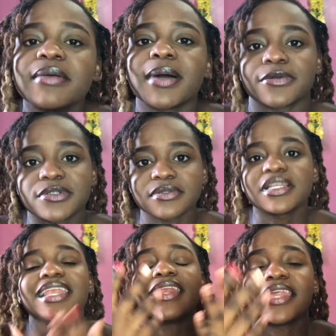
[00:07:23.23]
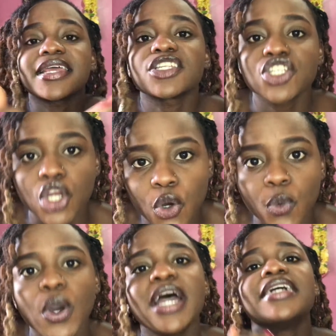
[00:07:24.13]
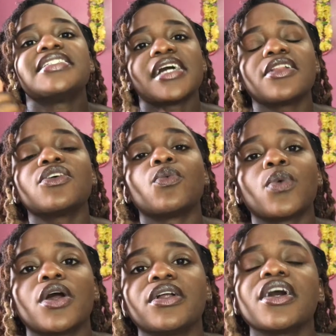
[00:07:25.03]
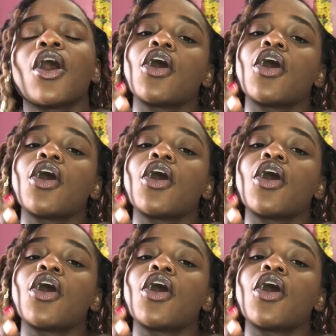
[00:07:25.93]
them out. Let us know. Tell the world